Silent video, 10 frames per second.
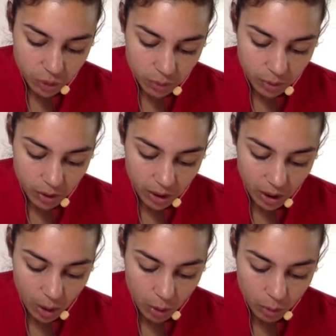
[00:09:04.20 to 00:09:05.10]
is
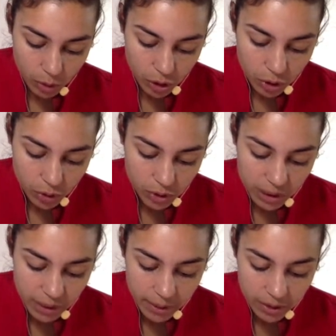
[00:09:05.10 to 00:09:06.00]
marking homework shows
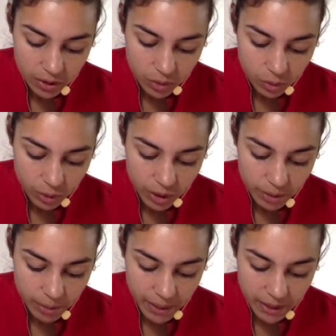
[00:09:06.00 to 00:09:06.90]
Tibbet's story is
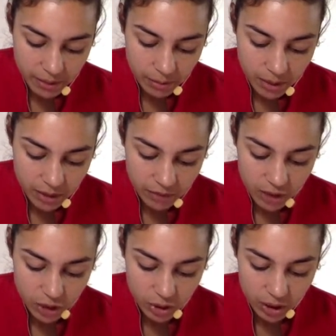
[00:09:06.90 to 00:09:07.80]
better than Mr.
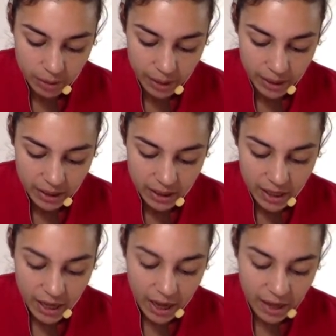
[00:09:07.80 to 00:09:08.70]
Fisher expected,
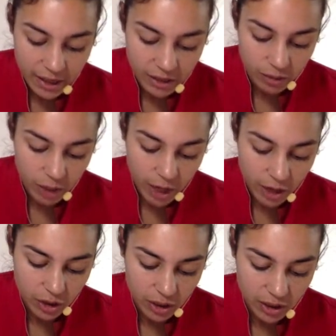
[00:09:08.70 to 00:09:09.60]
and his
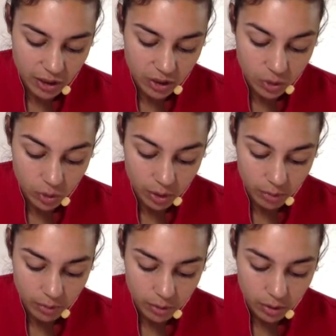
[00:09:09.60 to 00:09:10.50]
reaction is
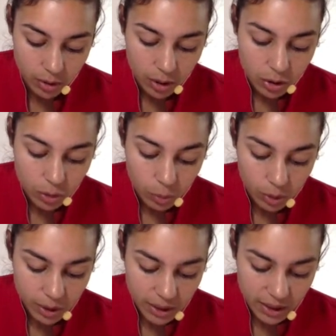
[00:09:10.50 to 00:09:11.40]
extreme. To
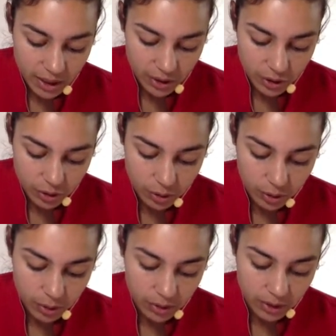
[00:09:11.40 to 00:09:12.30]
what extent do you
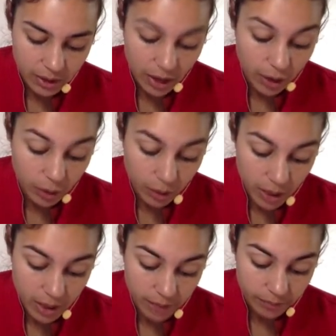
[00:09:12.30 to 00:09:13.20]

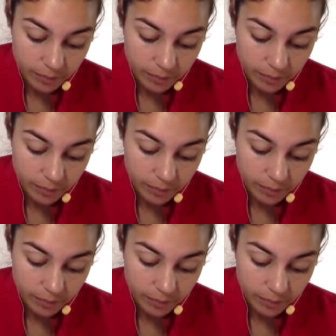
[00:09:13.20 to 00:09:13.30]
agree?